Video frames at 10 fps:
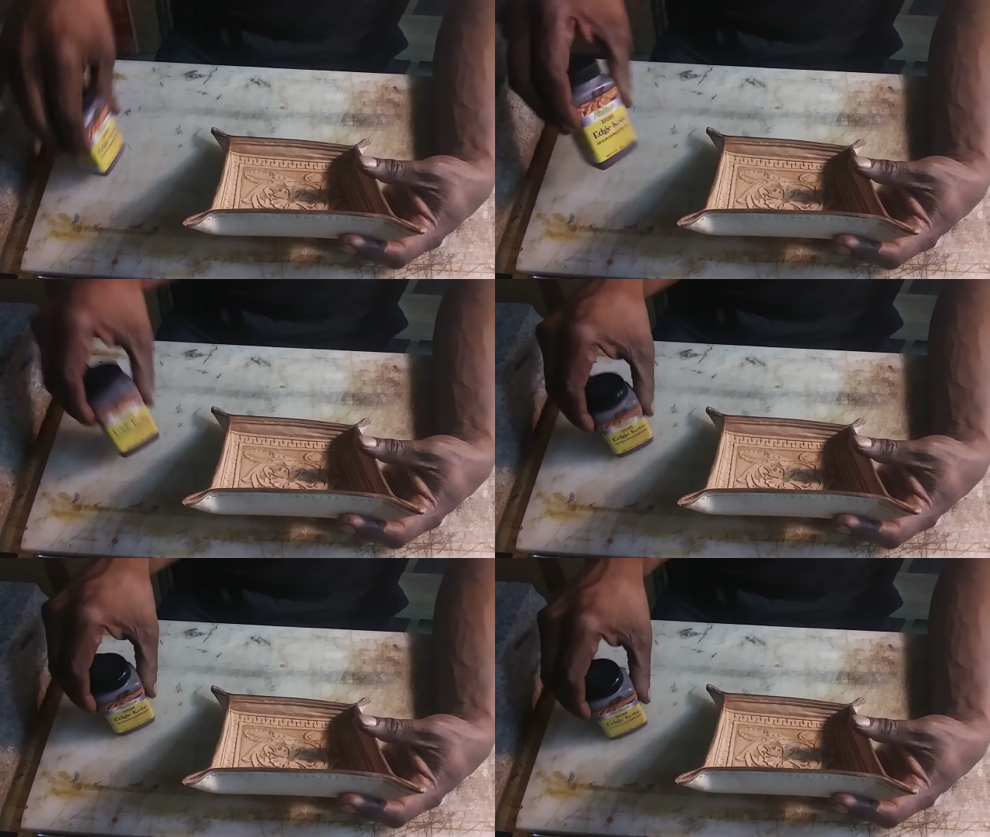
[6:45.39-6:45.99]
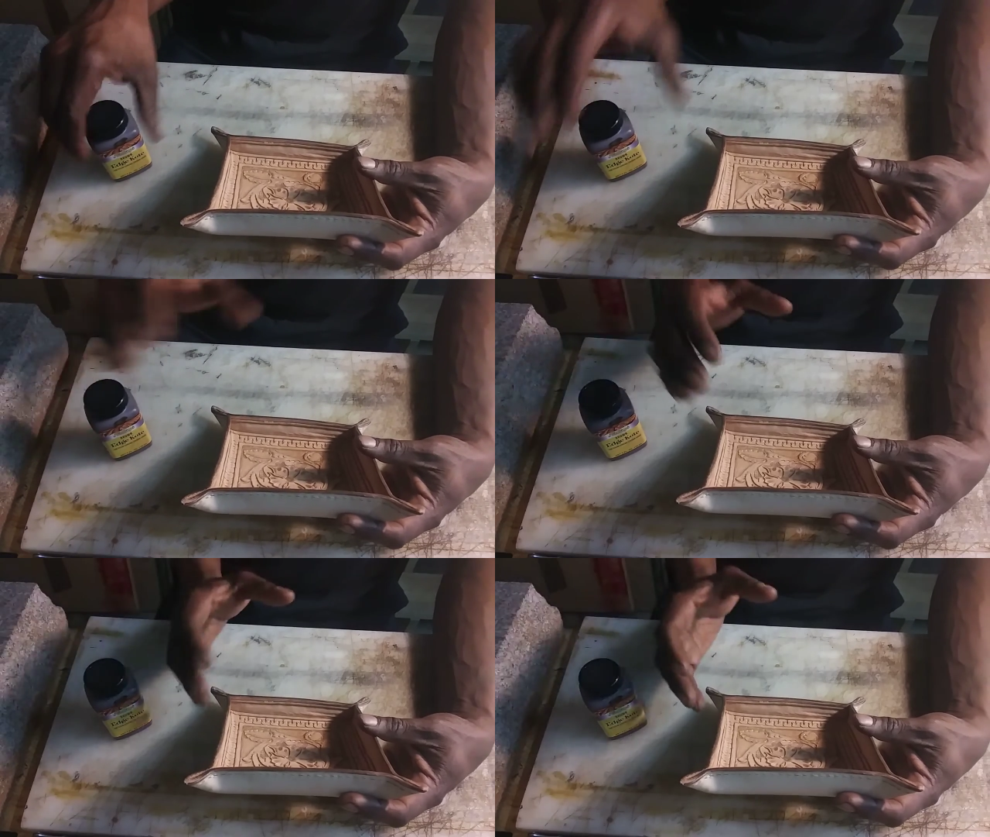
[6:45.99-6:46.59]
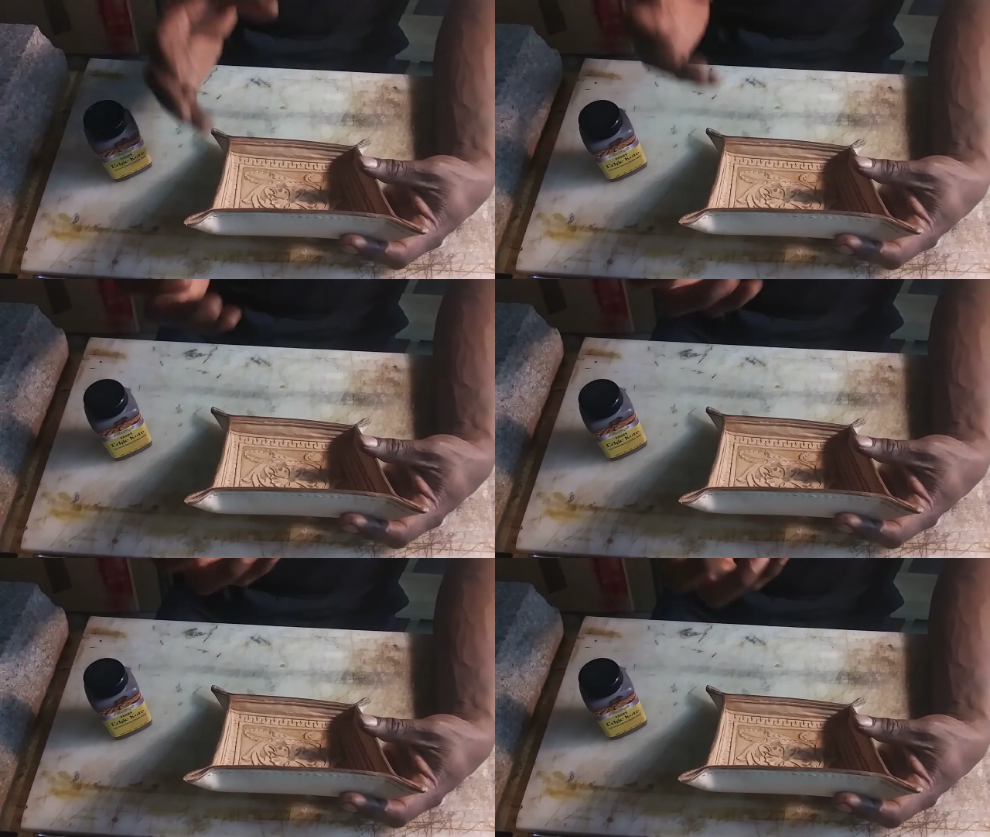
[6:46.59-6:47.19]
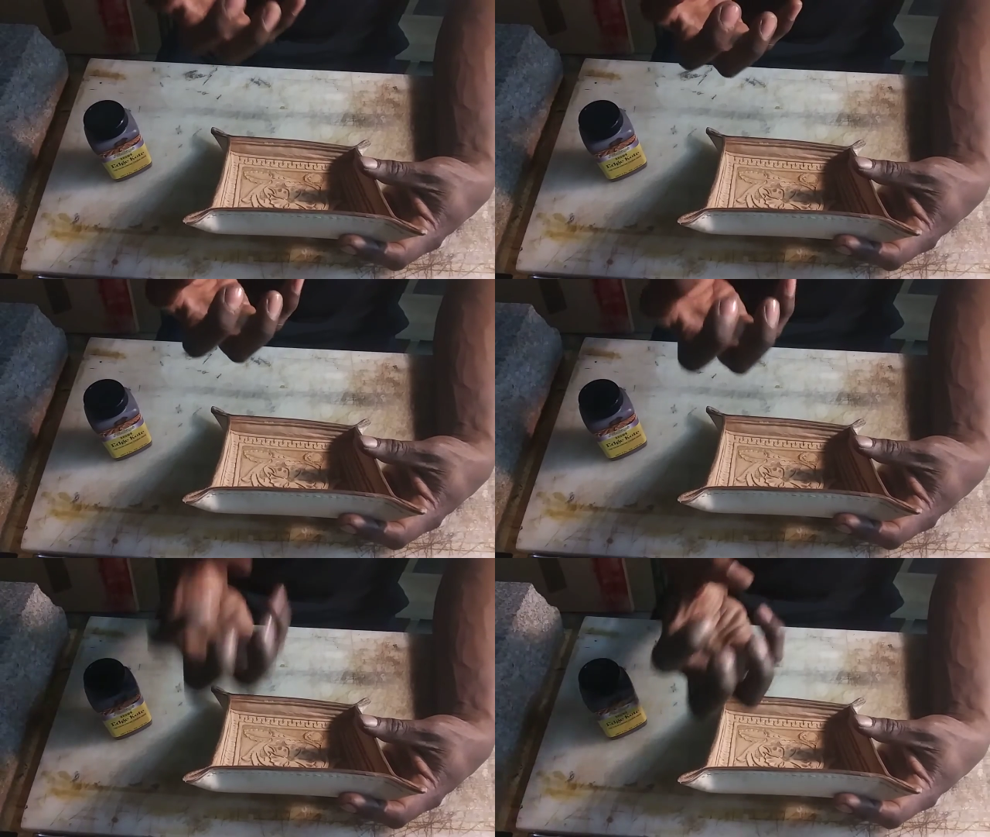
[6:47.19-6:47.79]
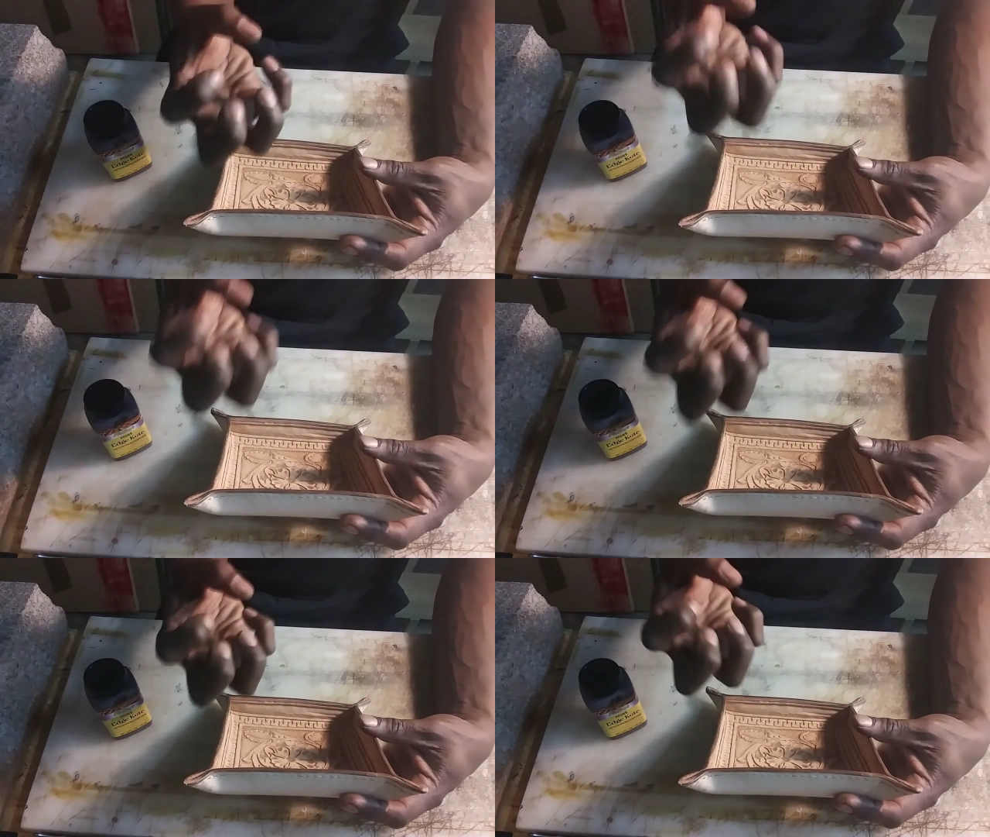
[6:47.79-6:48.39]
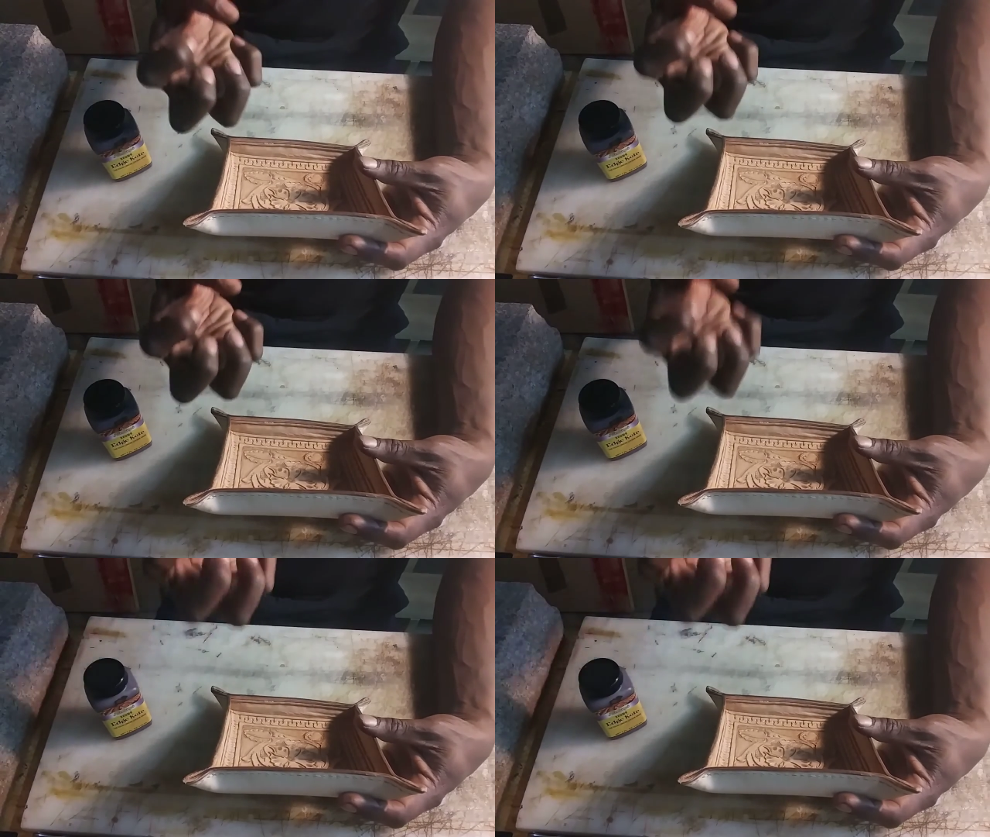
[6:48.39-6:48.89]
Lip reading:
Nobody's mouth can be seen.